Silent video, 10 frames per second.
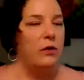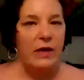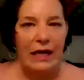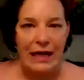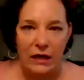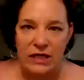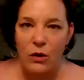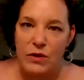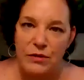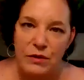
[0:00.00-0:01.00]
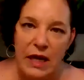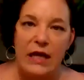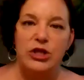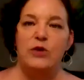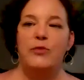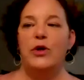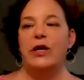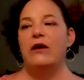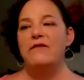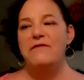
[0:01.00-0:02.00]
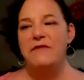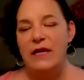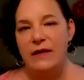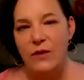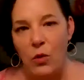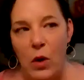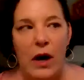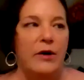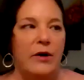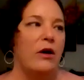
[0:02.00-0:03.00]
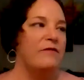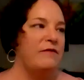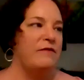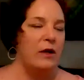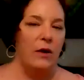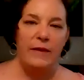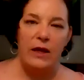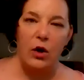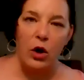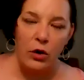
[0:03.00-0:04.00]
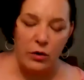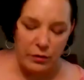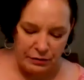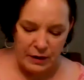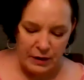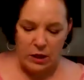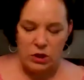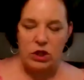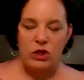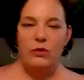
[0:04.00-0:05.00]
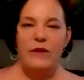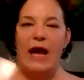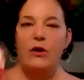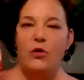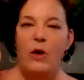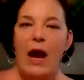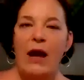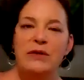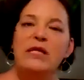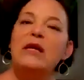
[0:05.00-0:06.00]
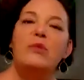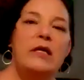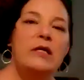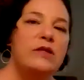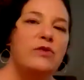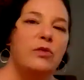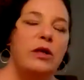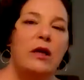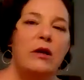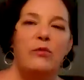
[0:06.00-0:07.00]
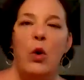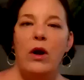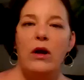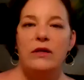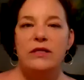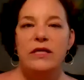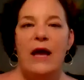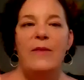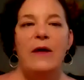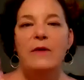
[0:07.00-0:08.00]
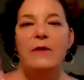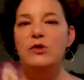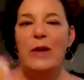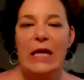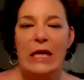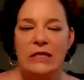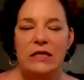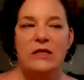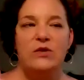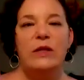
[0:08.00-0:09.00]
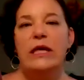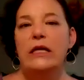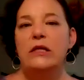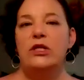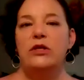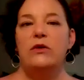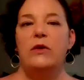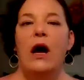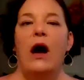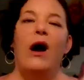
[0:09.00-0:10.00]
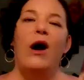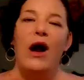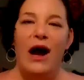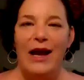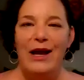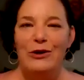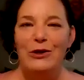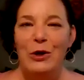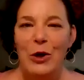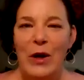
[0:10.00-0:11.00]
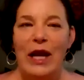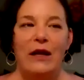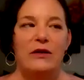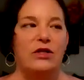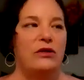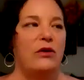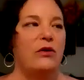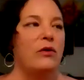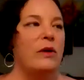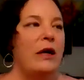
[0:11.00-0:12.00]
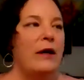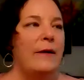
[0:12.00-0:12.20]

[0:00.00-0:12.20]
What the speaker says: connecting with nature, putting our feet in the water, our feet on the earth. So that grounding piece is really important. And then there's pieces related to our higher learning, to